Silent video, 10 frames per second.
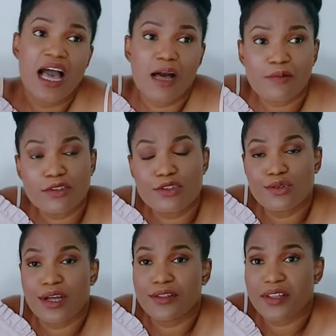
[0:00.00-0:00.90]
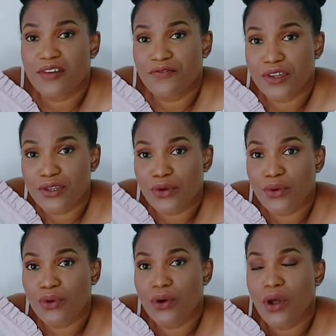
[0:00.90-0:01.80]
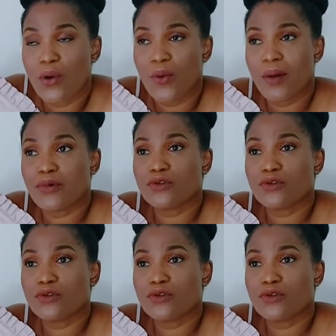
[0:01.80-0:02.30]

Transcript: I'm gonna do another video where I'm